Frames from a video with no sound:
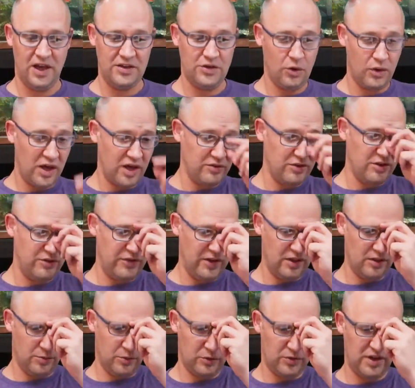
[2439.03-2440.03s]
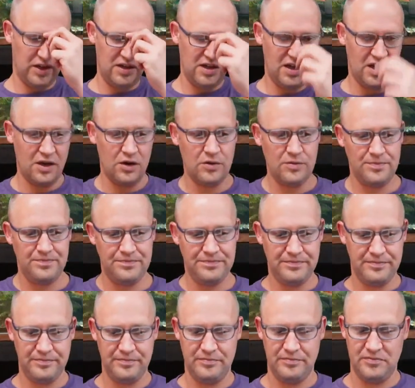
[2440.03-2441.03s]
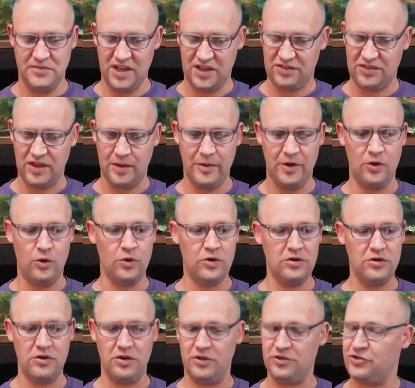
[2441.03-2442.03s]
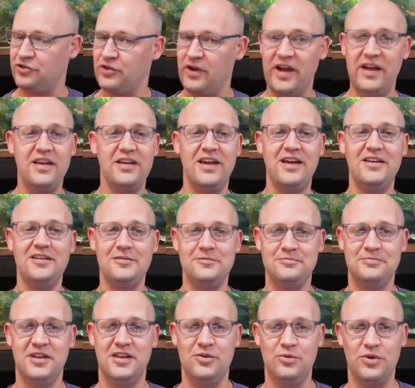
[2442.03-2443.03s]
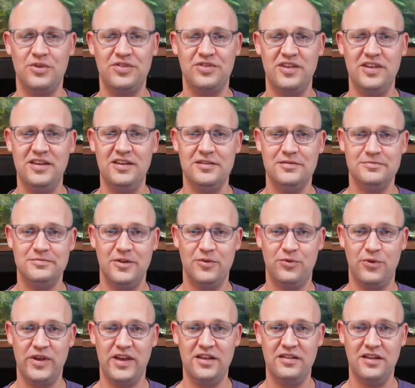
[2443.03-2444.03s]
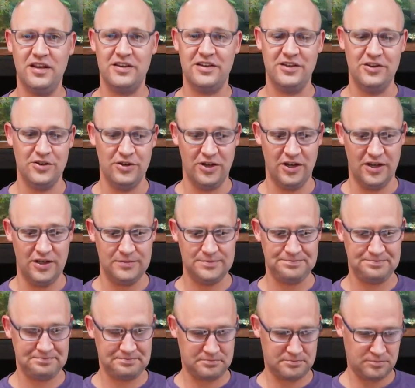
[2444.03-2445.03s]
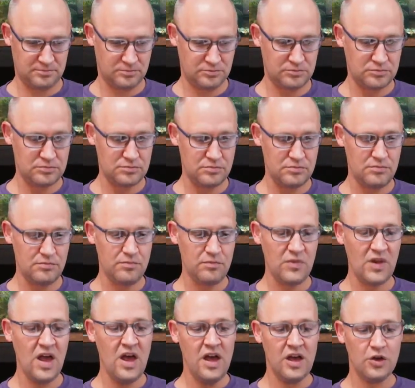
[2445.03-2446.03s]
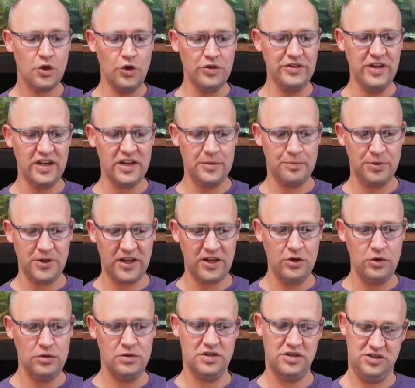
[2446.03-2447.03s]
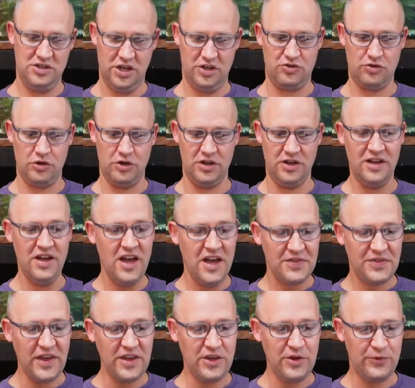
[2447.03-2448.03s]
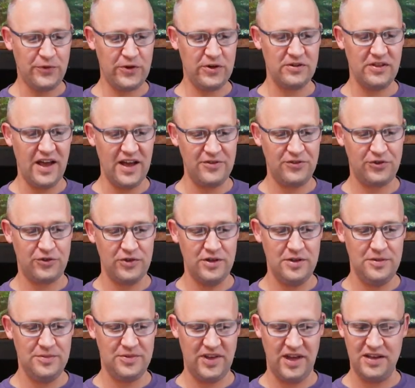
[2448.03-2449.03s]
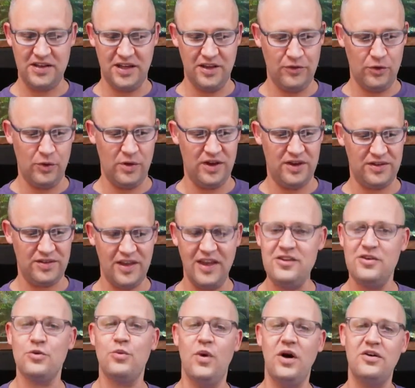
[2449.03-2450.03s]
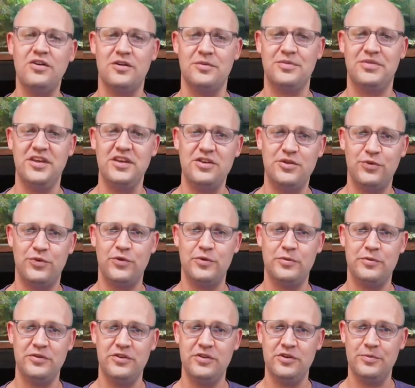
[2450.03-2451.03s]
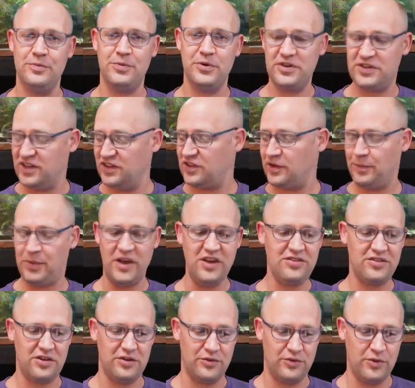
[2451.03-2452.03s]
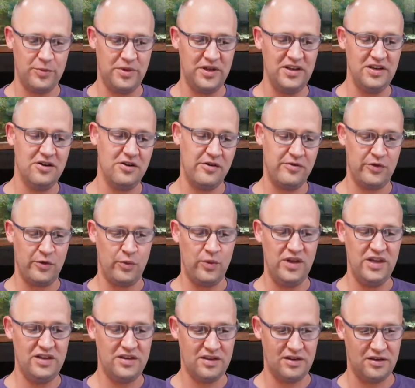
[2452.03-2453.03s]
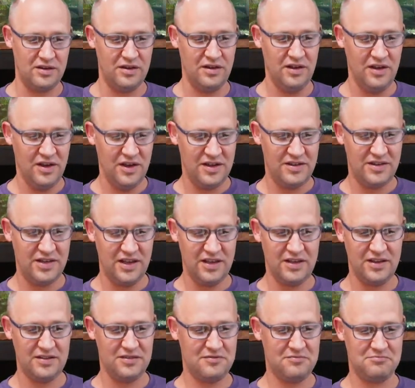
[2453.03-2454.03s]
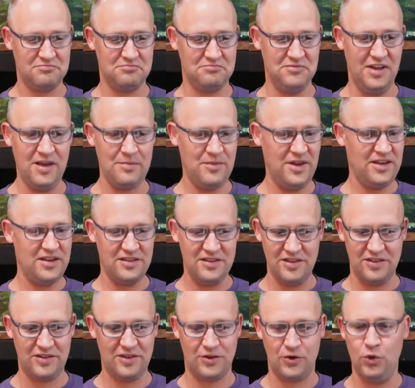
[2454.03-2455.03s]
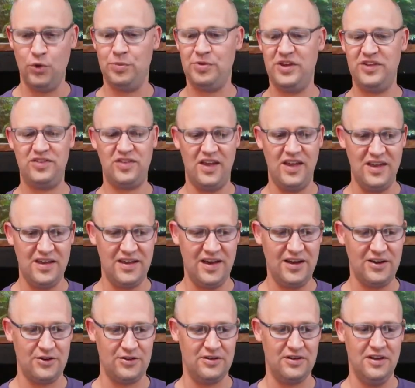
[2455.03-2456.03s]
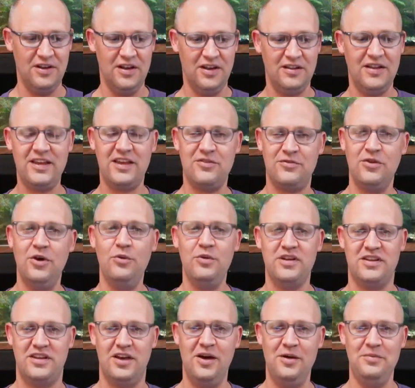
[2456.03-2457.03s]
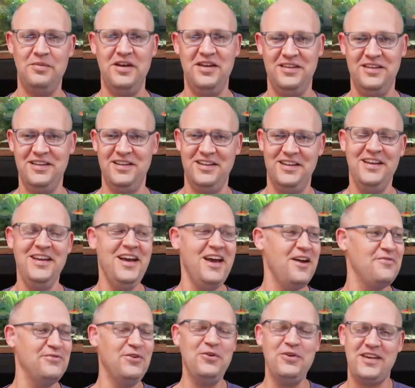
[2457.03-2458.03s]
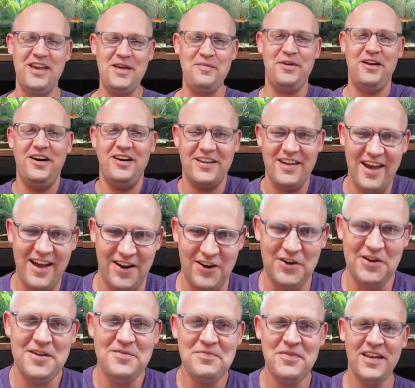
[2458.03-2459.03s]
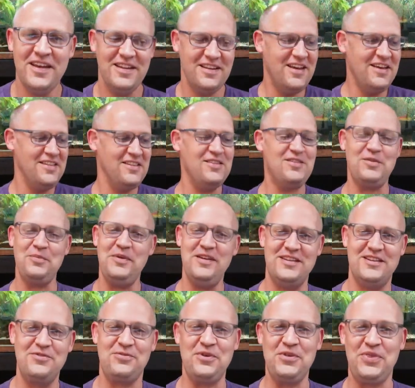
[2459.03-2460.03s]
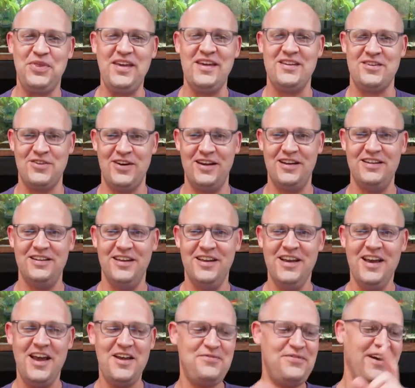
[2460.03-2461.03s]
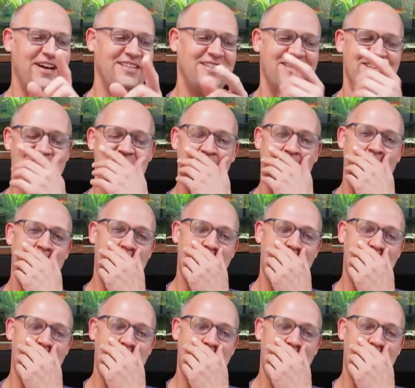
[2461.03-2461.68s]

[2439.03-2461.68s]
I don't have any available right now. Next time I order, I'll try again, and we'll see if we get lucky or not. Gold Nugget Pleco Tetra, thank you for your live streams and giveaways. Hey, you're welcome. Thank you for your participation, for being here every week and taking, yeah, making this a cool place to hang out. Like, if no one came and hung out, this would be a different thing, right? In fact,